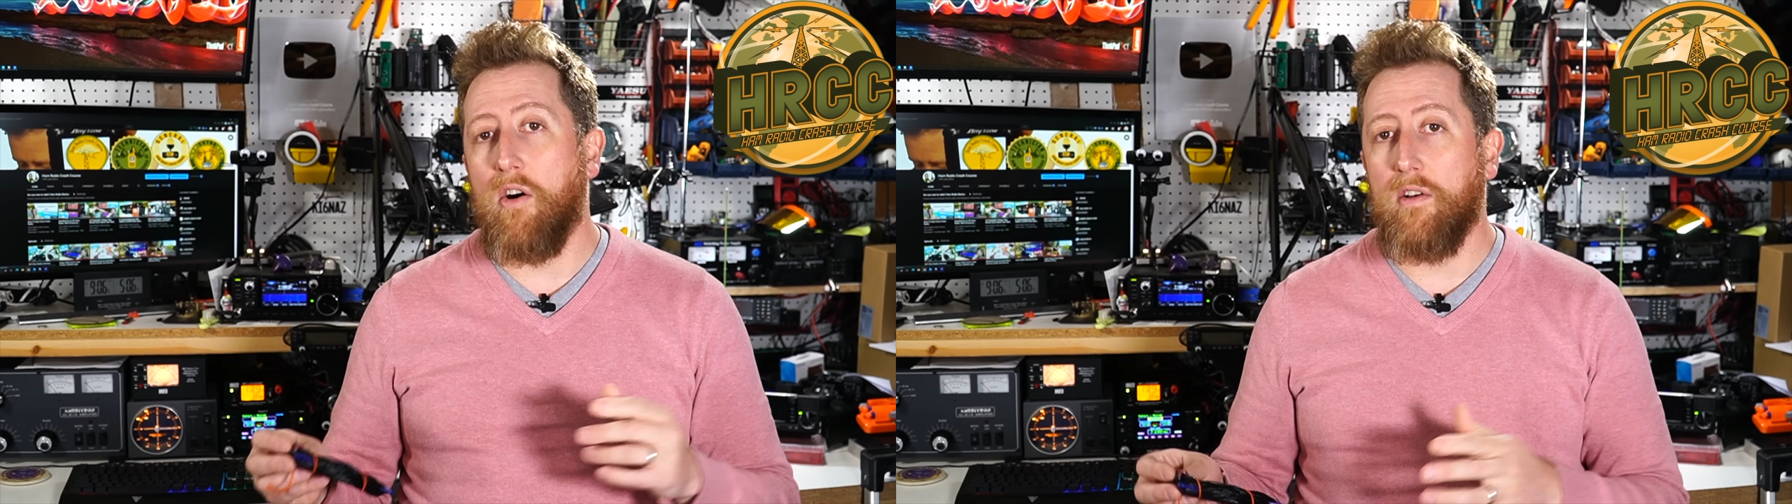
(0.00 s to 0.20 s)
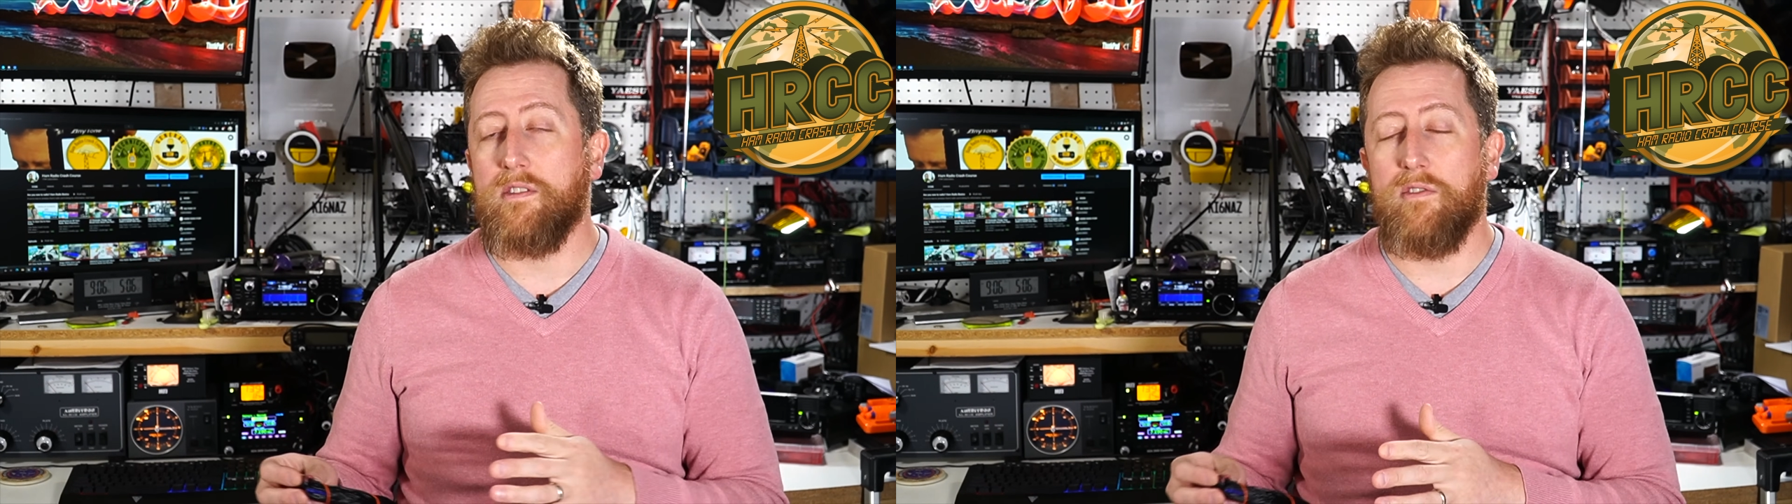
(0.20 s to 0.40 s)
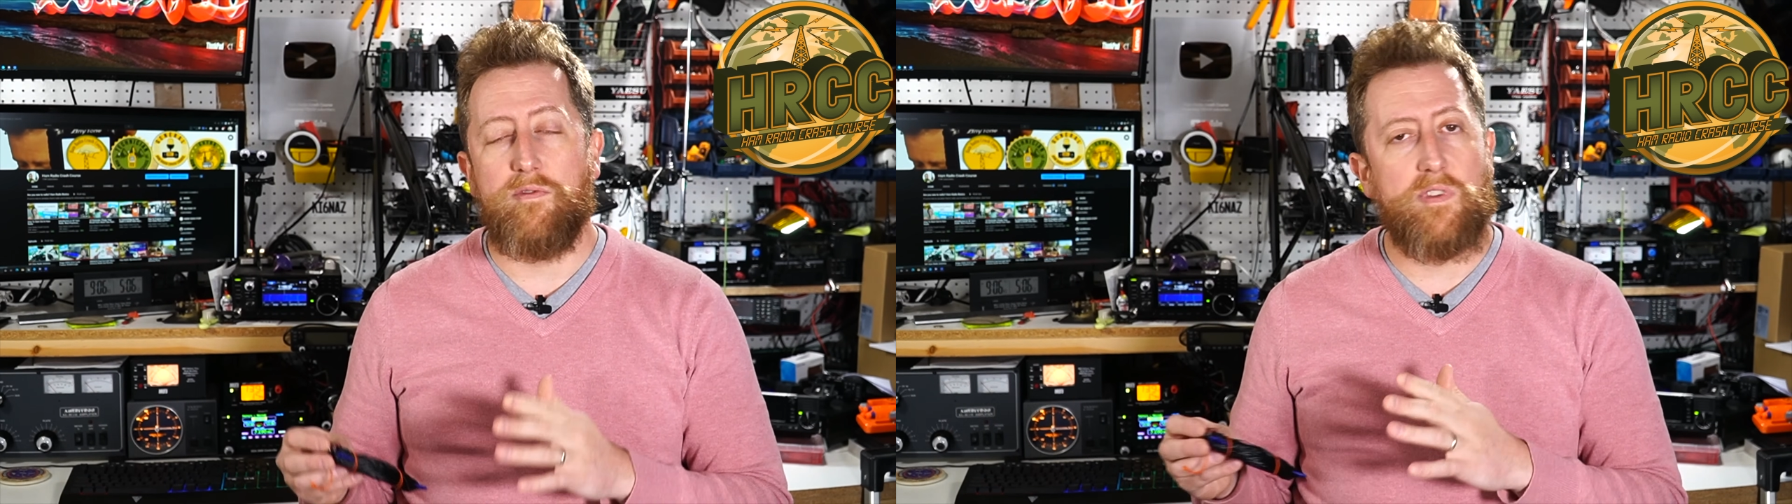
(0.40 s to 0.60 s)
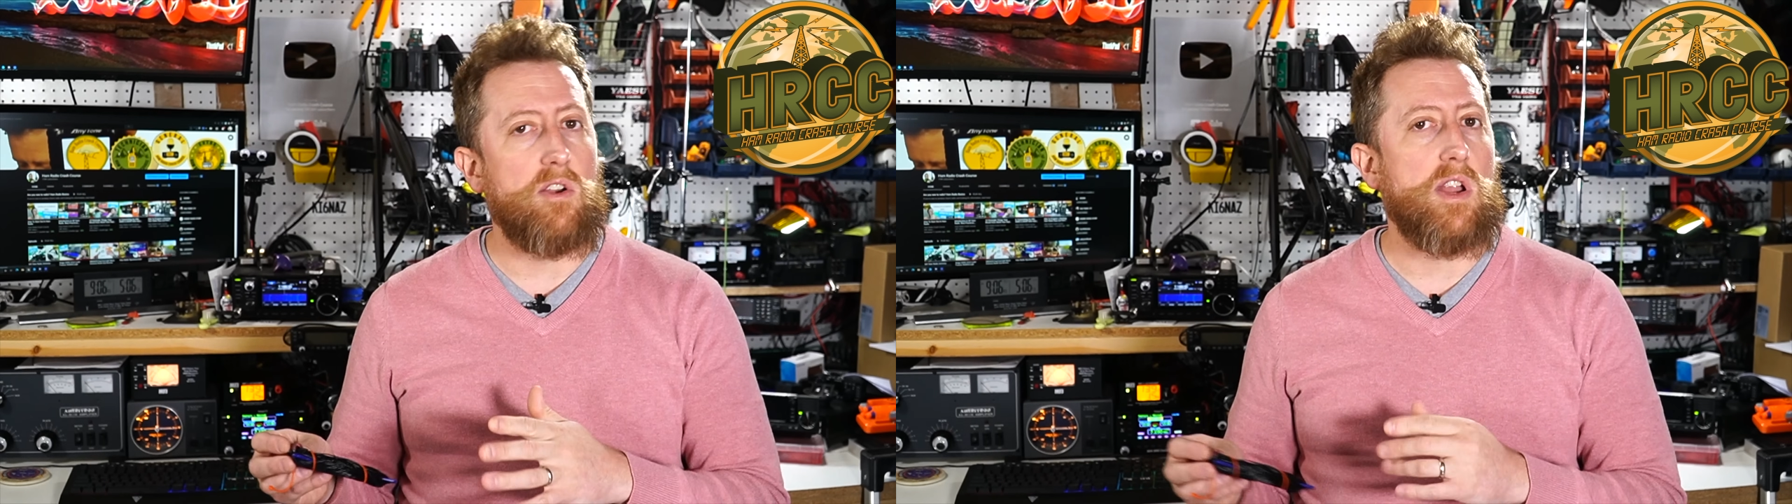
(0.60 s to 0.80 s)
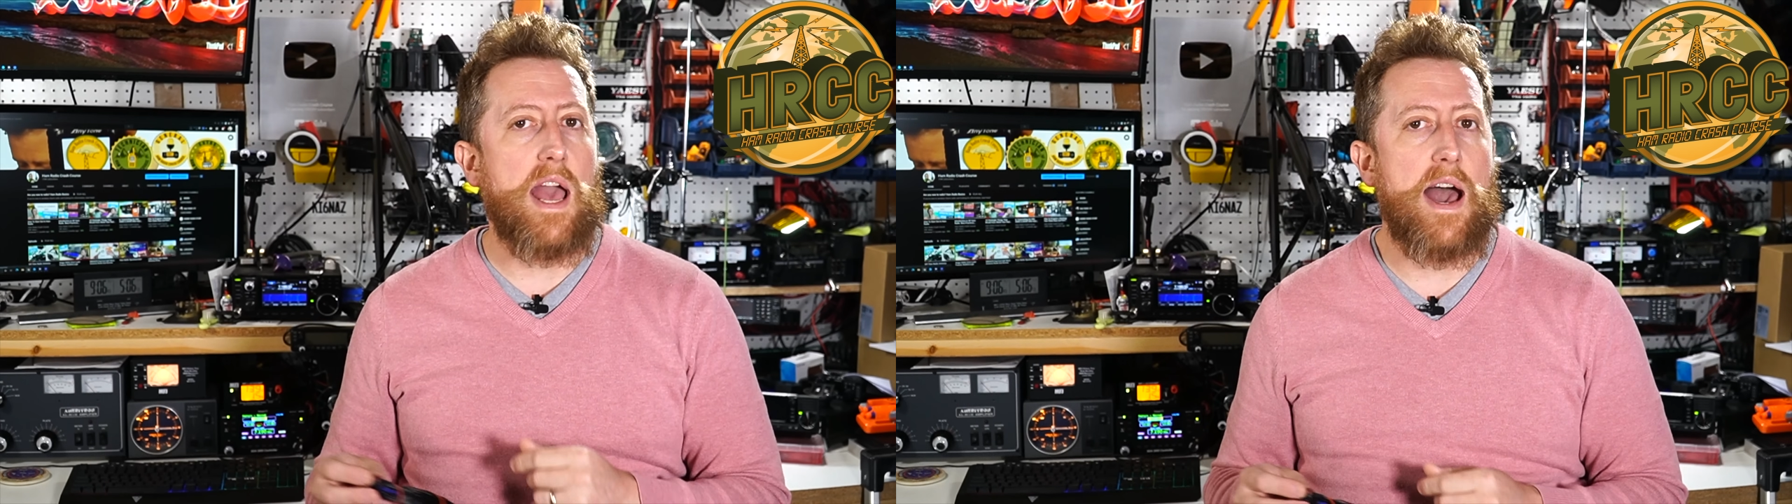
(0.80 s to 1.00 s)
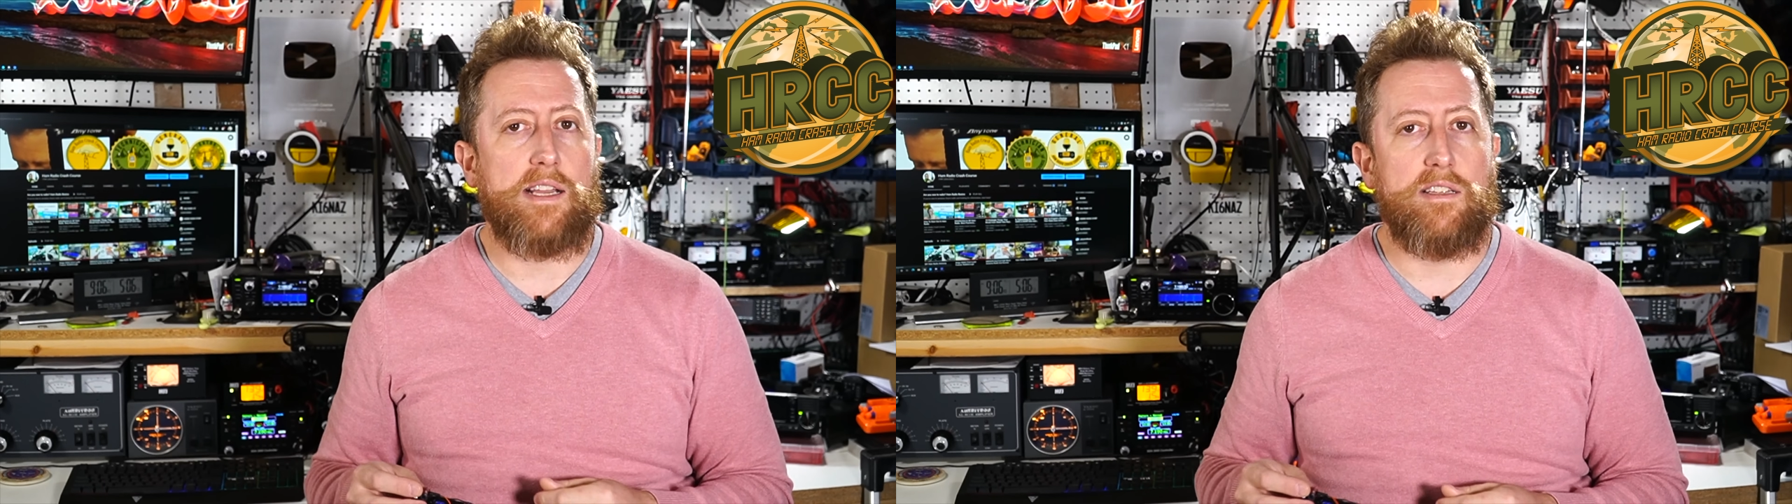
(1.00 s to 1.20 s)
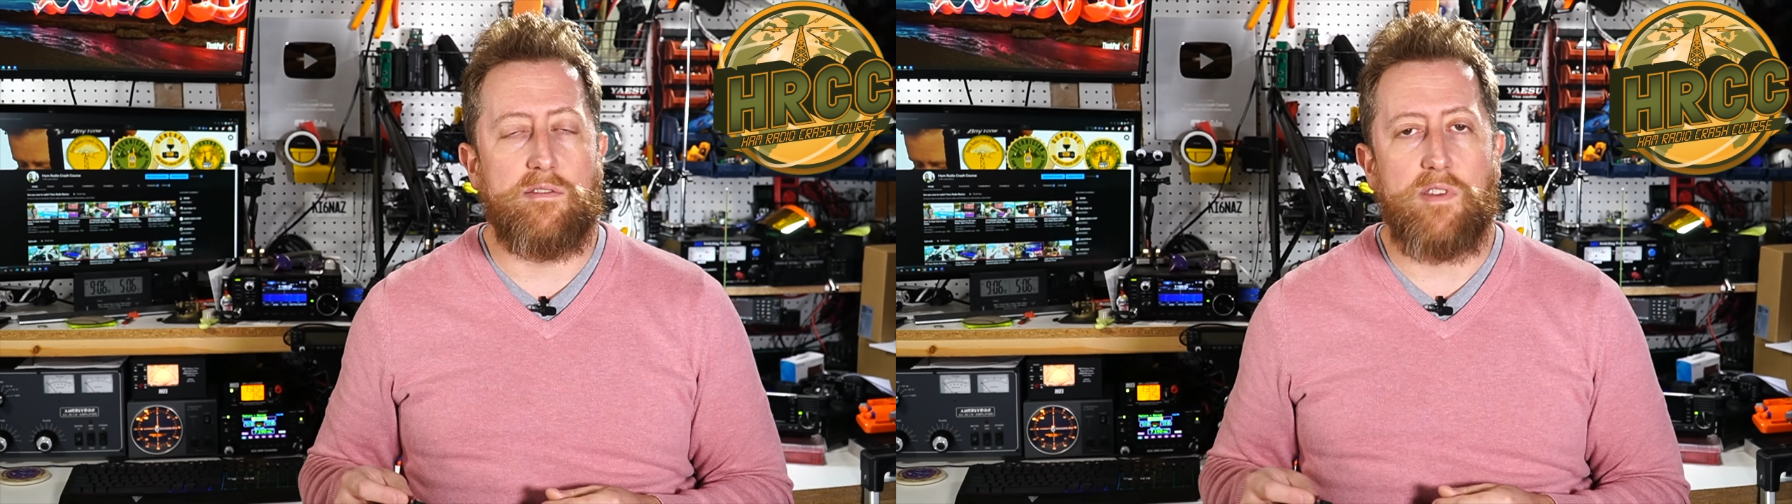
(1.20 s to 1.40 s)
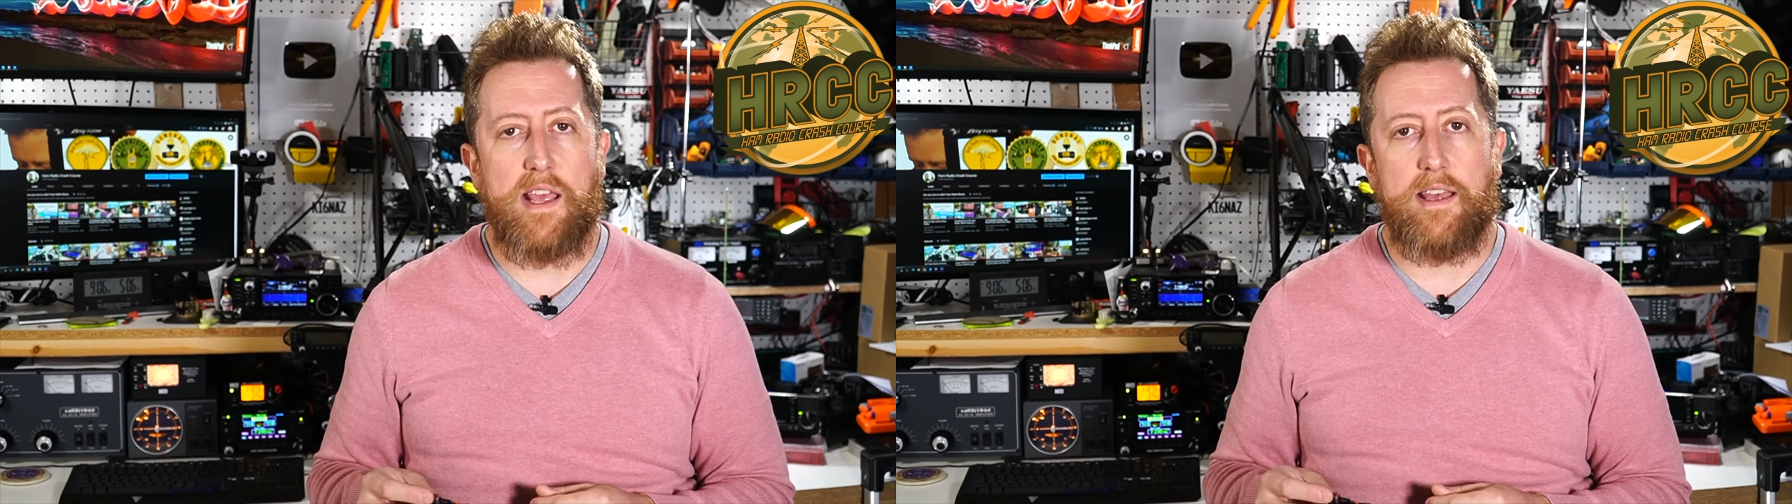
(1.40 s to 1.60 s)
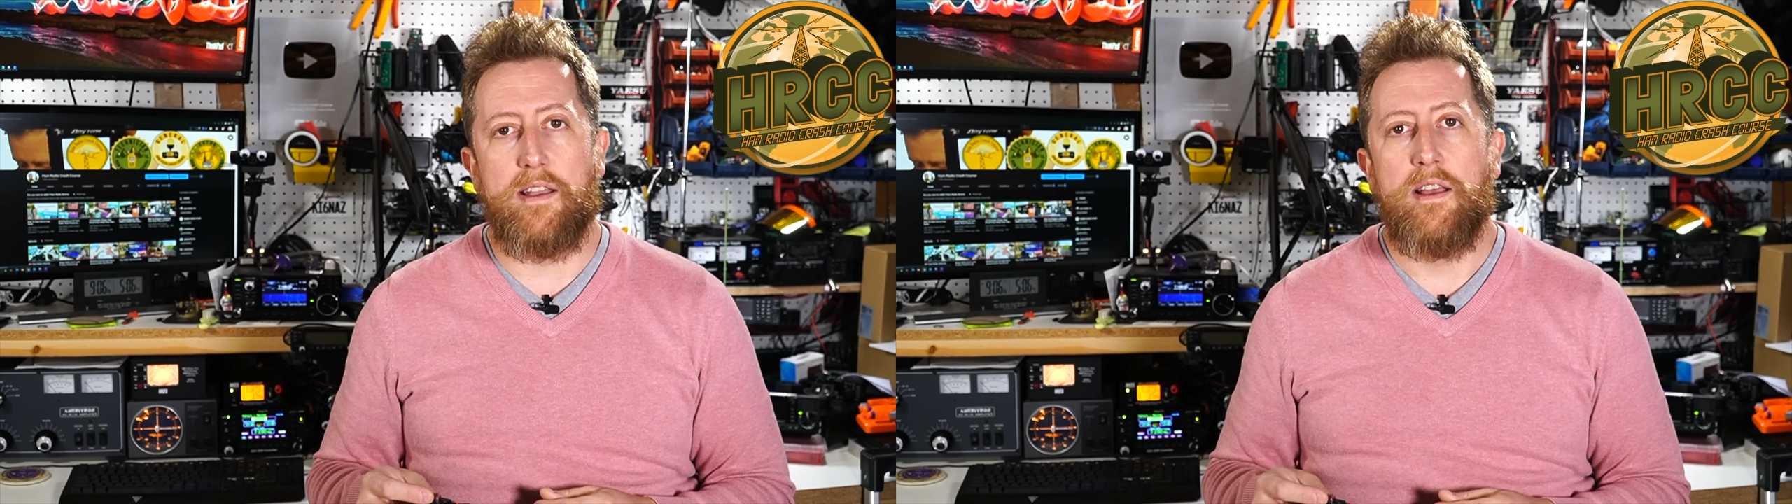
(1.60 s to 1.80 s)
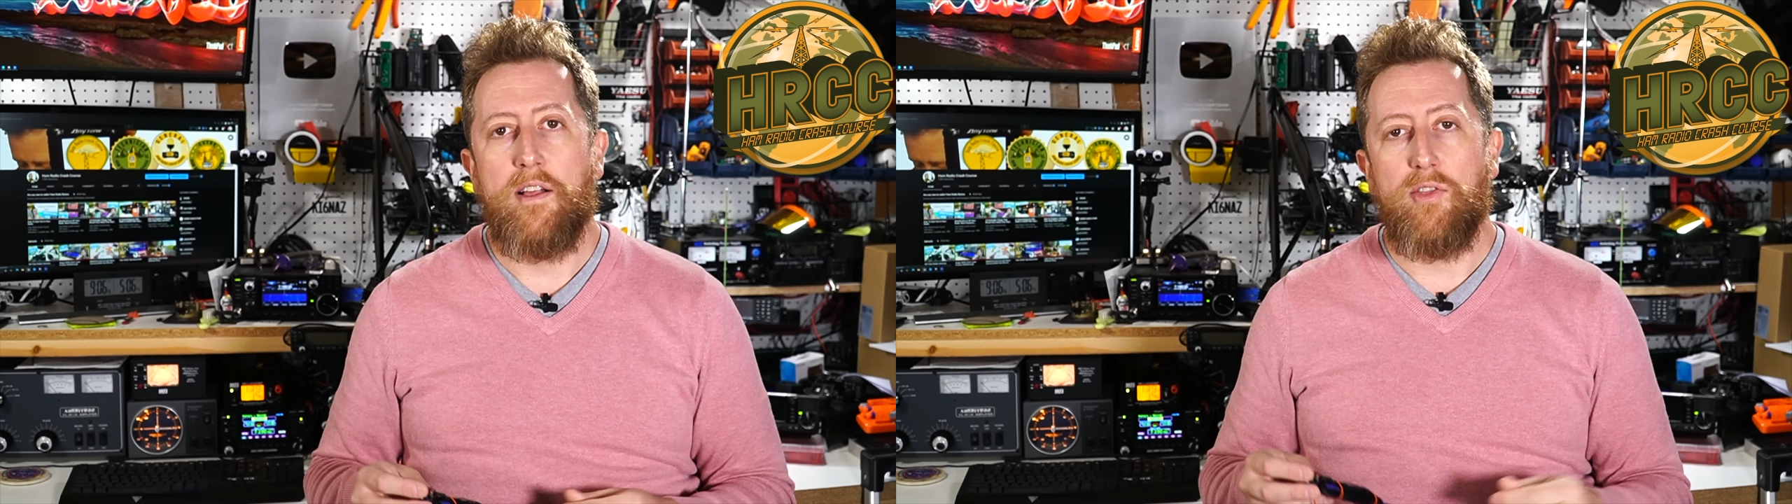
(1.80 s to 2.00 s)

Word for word: also very active in